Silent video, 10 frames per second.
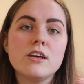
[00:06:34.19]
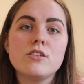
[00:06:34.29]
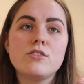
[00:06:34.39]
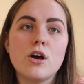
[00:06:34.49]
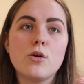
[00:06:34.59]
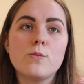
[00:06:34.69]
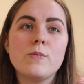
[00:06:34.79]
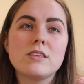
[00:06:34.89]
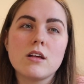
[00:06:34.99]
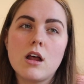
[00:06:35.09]
So
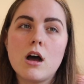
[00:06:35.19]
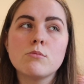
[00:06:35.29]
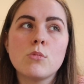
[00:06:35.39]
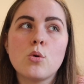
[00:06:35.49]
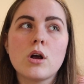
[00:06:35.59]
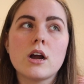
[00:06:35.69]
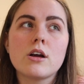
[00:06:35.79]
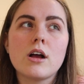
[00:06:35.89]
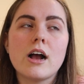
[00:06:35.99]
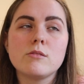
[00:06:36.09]
it's a lot
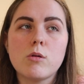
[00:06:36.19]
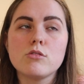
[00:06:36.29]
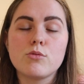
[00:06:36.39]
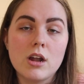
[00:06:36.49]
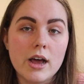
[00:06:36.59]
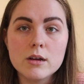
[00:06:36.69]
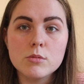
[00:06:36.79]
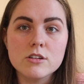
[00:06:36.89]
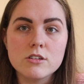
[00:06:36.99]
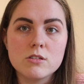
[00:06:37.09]
more, I suppose,
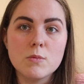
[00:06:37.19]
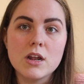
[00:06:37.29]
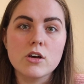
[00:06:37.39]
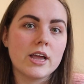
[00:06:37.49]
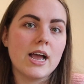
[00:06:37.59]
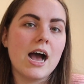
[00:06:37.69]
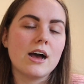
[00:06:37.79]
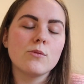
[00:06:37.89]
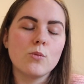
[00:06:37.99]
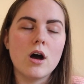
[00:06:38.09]
reliable to be looking
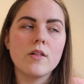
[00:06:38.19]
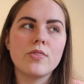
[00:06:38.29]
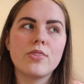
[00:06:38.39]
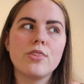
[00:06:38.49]
at what